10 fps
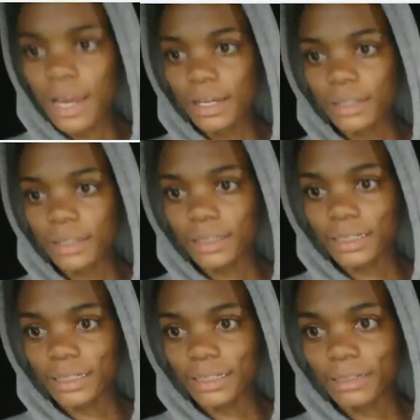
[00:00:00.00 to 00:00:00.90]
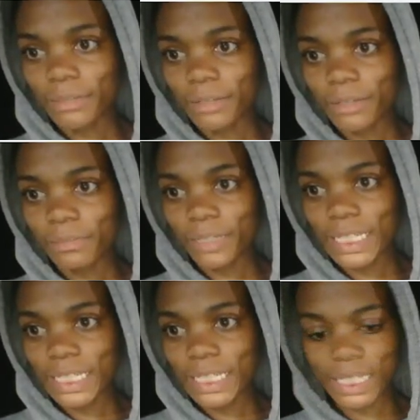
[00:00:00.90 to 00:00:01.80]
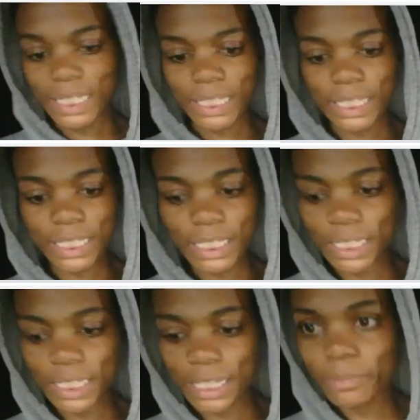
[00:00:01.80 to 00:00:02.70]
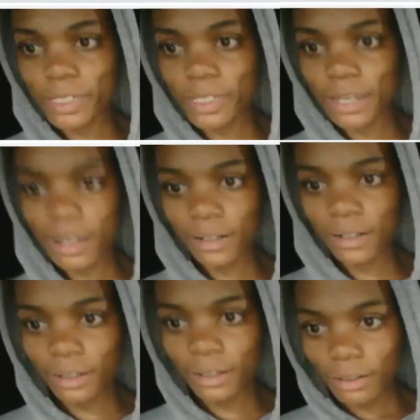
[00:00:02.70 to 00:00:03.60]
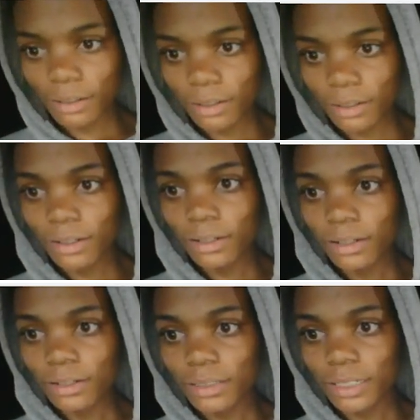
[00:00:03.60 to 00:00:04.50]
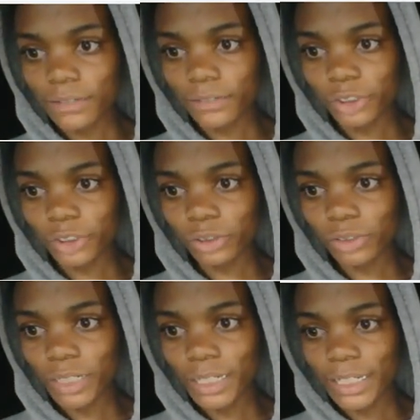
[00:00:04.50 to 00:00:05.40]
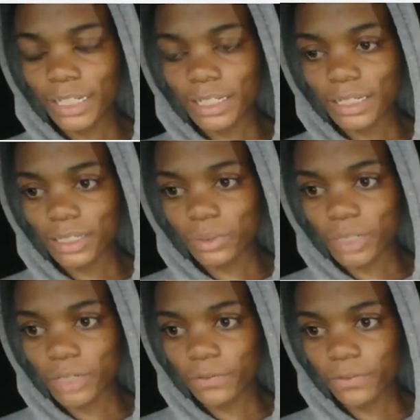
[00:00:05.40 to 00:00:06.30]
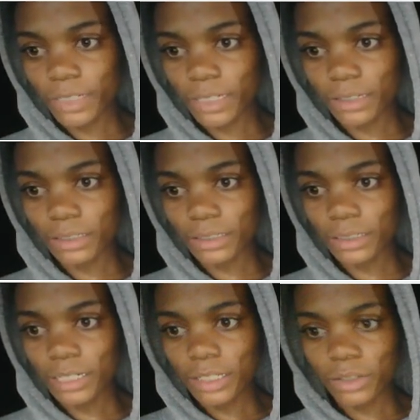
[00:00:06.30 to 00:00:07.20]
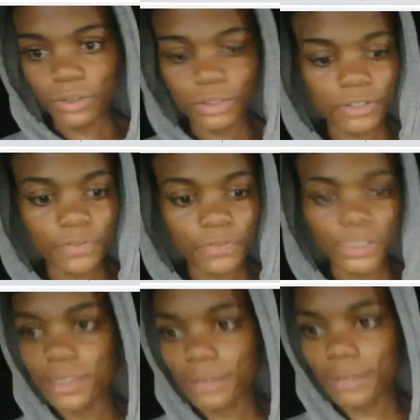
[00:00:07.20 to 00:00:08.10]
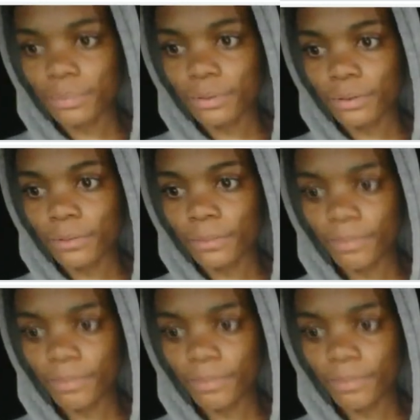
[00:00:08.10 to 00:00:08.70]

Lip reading: and maybe it is Samsung television, height and width. Then the cost, for example,